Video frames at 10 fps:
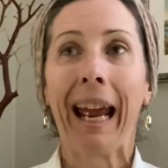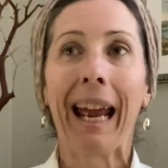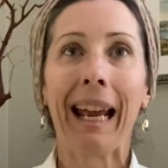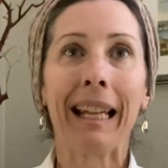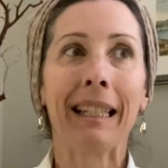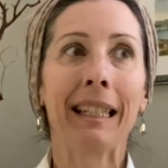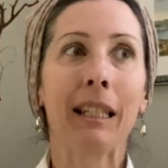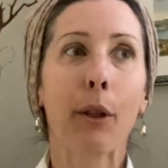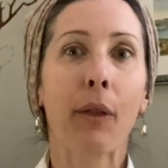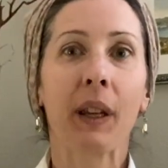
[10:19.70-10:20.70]
and
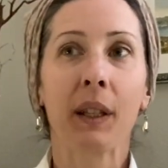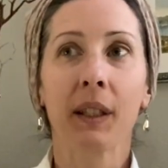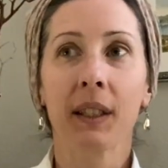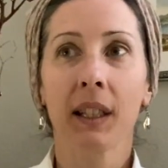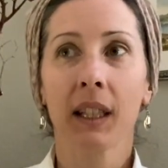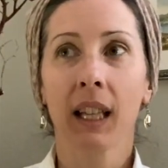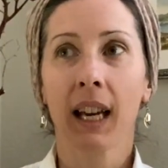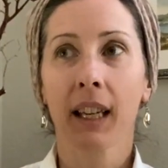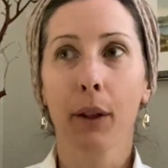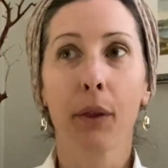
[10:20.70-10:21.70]
things
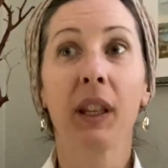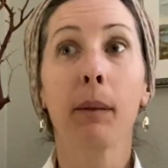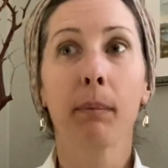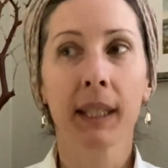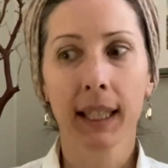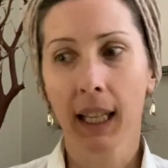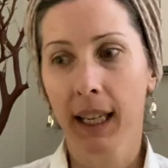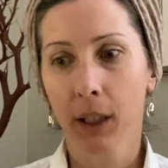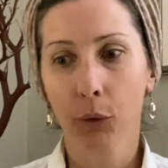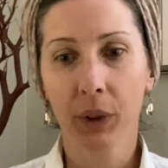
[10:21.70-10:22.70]
like themes
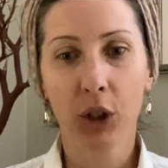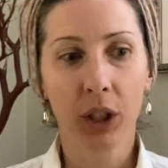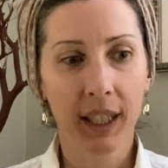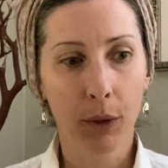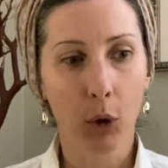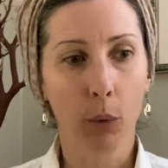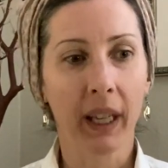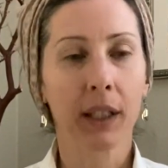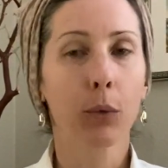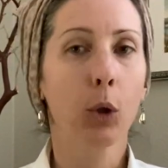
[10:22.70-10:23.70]
like Regency
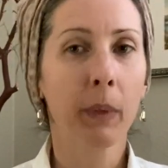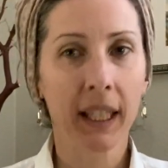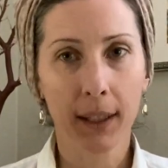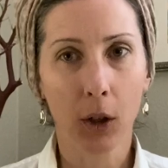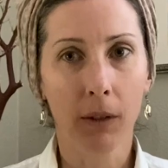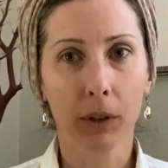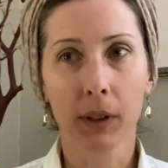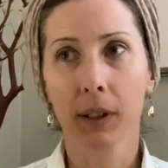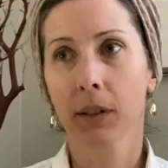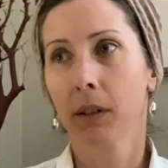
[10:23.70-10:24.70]
romance, romance
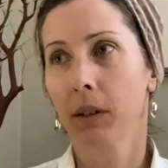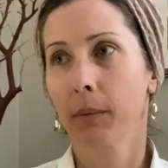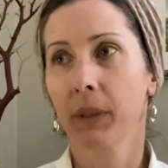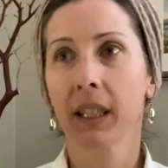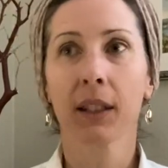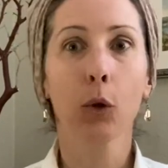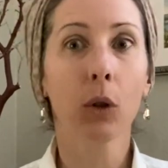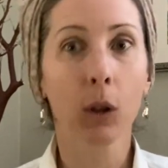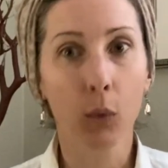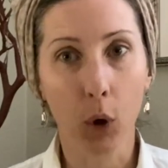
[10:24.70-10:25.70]
novels, um,
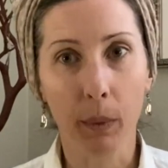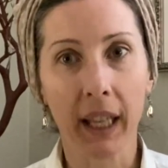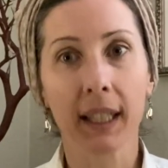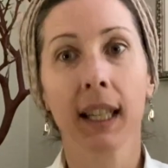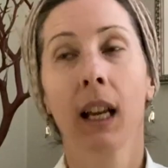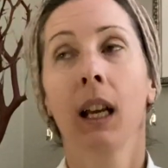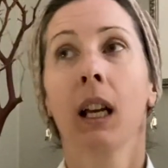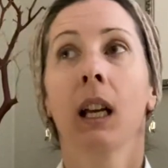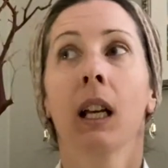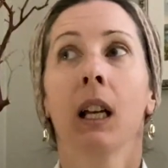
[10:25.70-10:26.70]
historical romance.
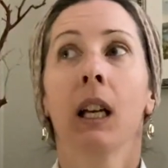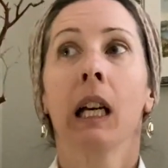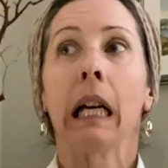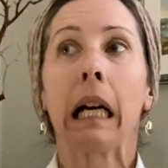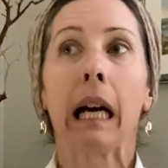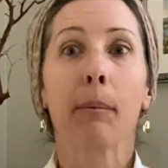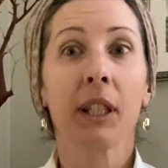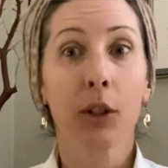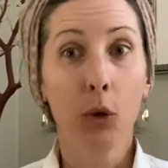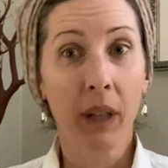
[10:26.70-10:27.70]
I'm
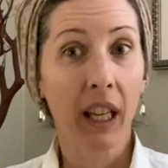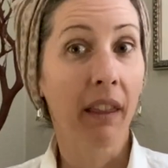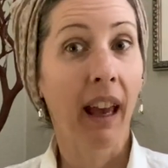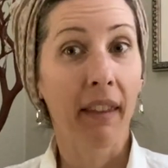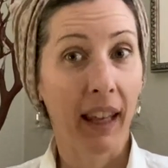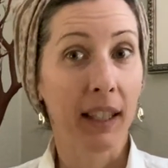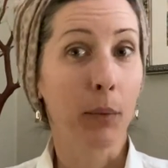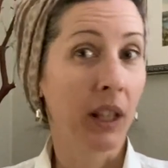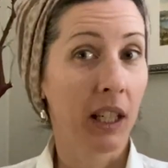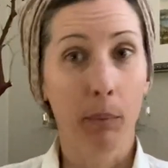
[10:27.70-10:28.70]
assuming that
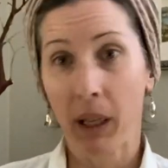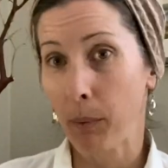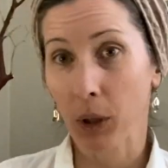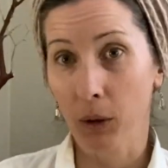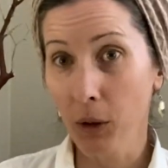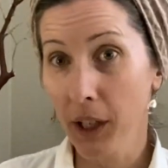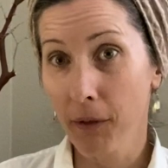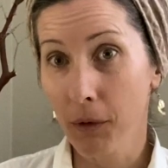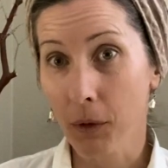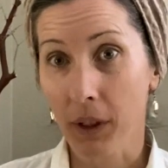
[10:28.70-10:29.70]
that's what these people are
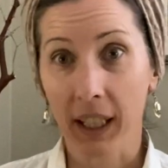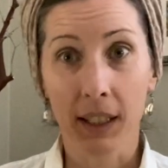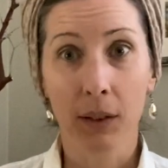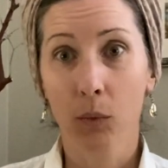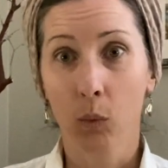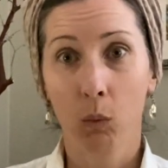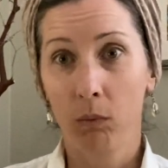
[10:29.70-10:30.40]
looking for. That's,